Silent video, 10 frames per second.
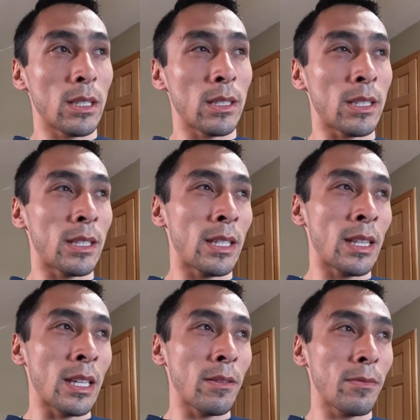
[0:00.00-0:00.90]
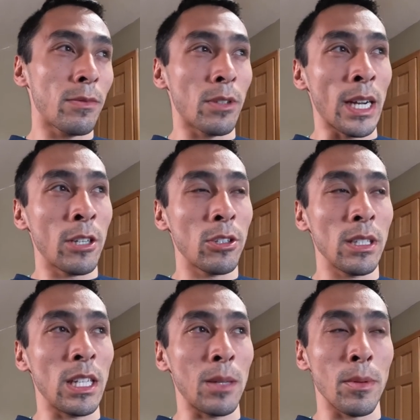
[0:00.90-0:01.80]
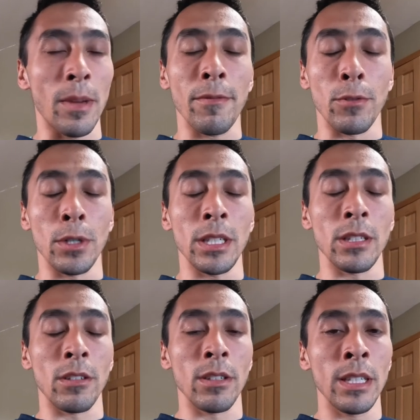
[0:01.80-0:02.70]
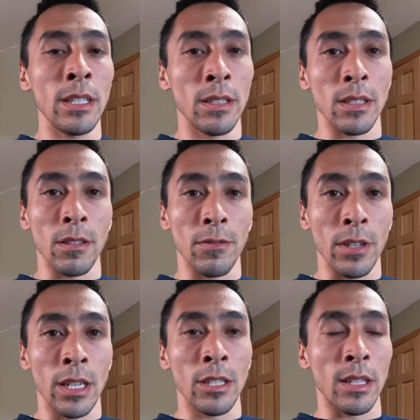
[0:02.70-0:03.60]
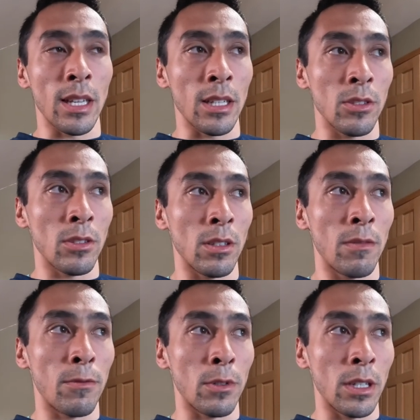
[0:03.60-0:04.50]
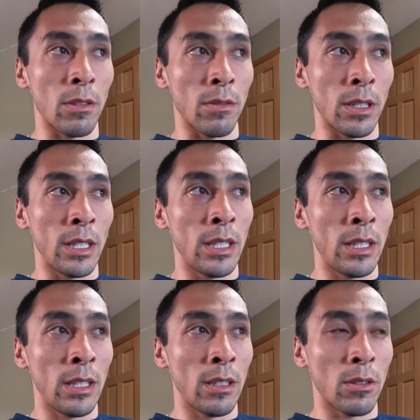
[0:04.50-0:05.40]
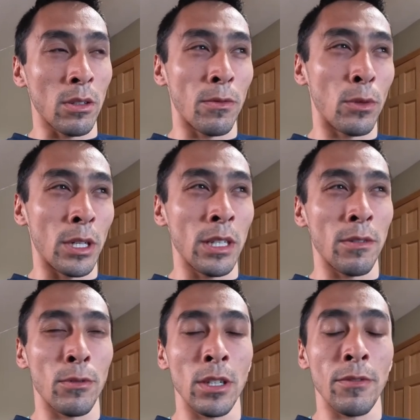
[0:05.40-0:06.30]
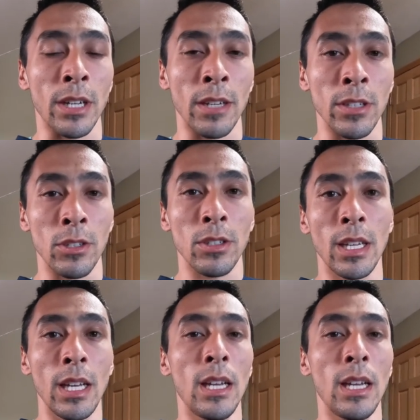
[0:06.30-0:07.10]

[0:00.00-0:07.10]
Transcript: I think I usually keep them at 40 degrees in the fridge. I think it's good 40 to 45-ish.